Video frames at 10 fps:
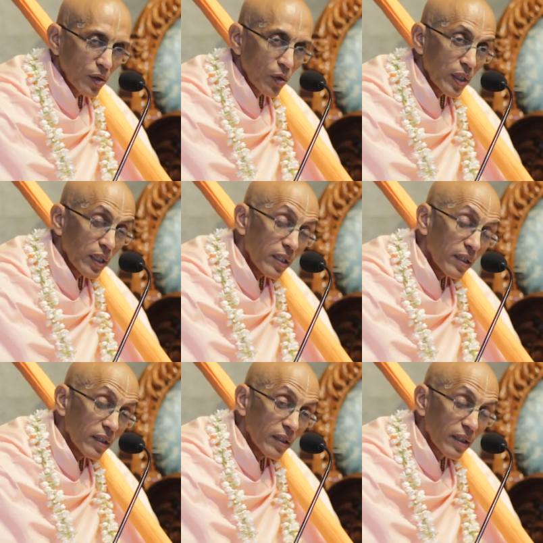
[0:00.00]
to
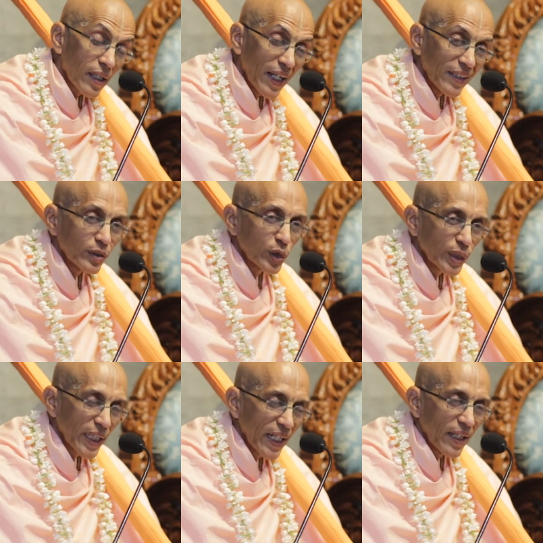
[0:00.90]
hear and
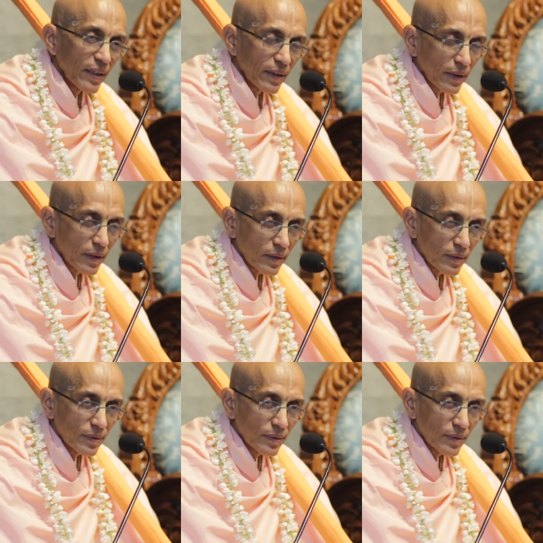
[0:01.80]
chant,